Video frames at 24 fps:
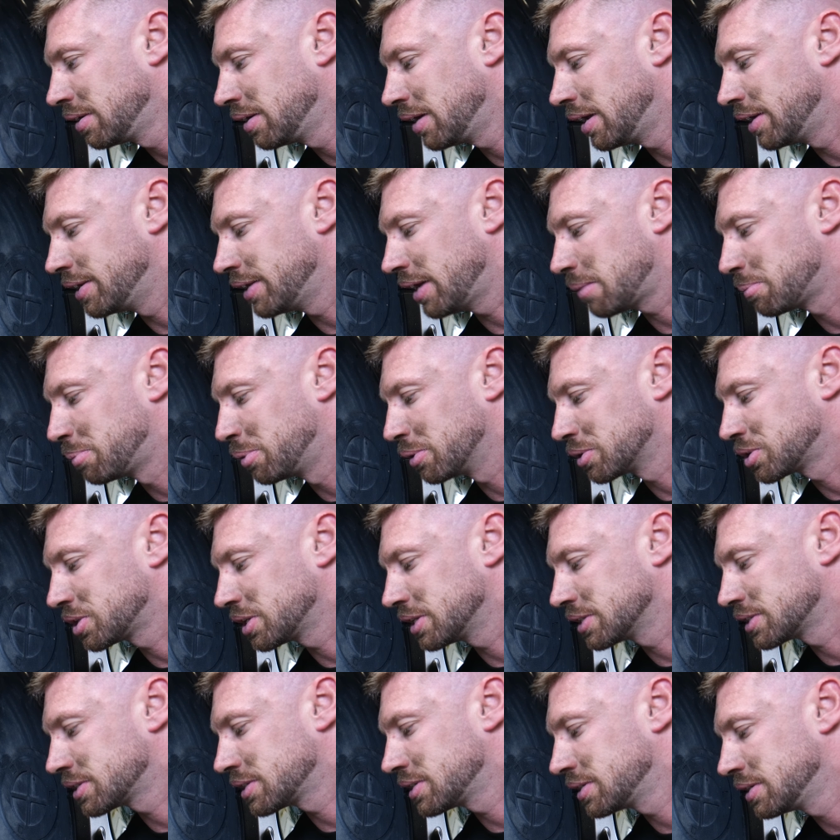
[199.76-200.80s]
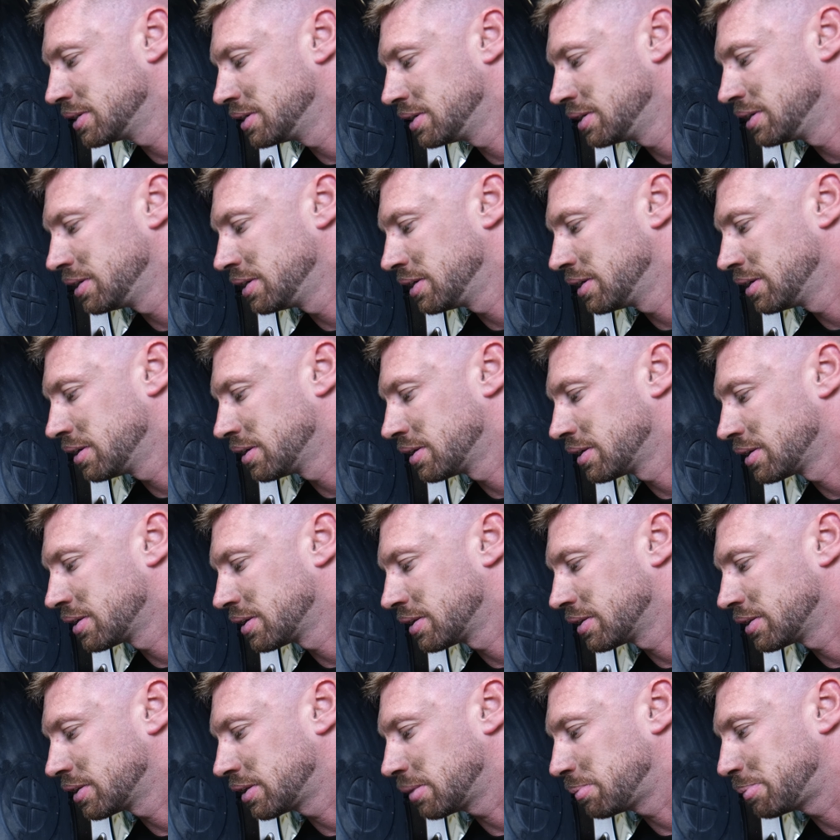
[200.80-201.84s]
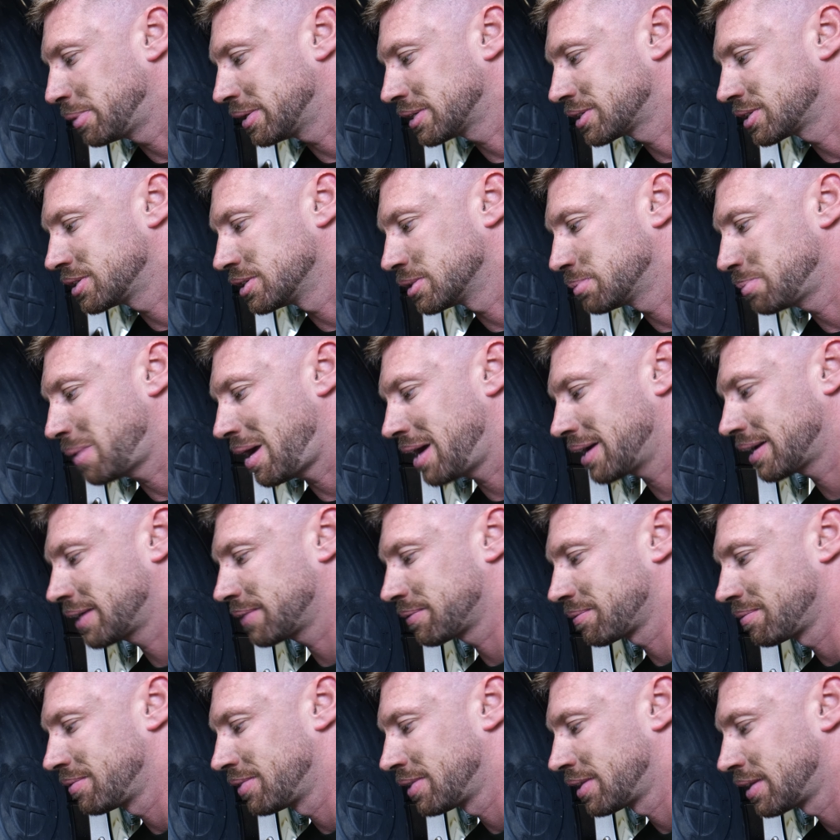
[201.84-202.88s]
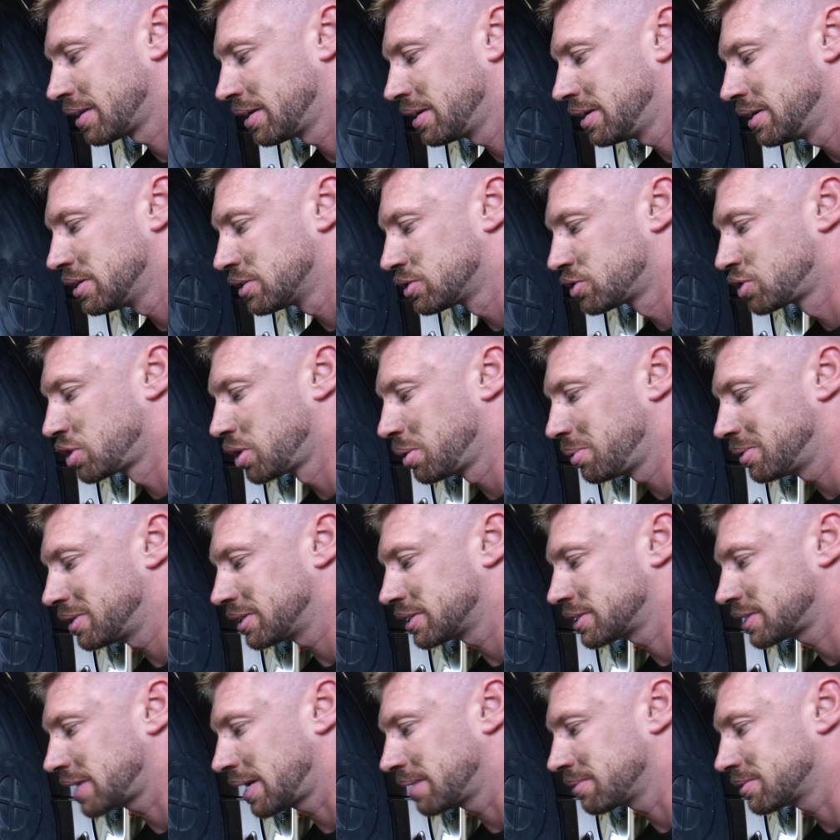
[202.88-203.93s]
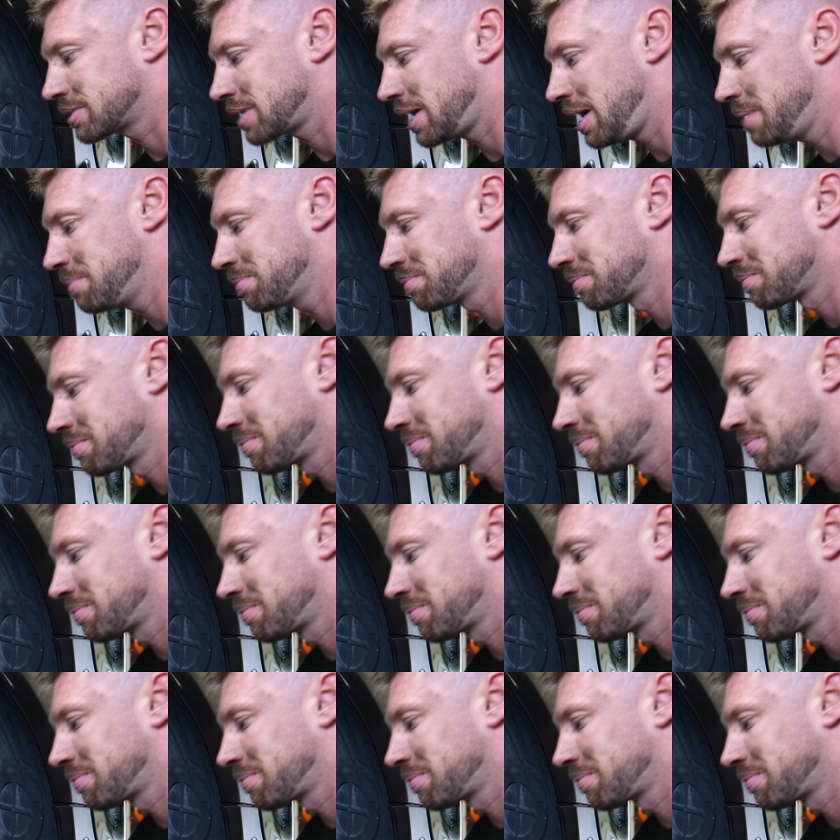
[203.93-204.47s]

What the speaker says: and that pushes the pistons back. 2 at the same time,